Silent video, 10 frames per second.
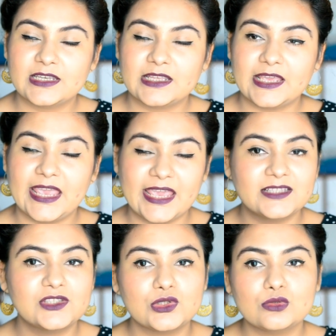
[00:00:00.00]
then
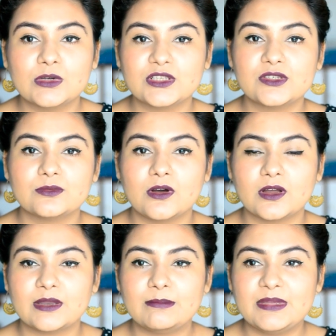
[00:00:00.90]
A, it's too much
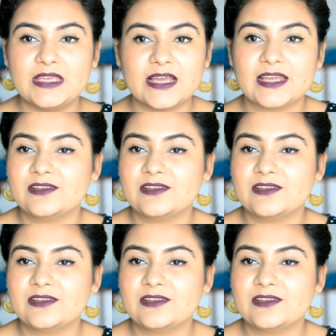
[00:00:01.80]
work, and B,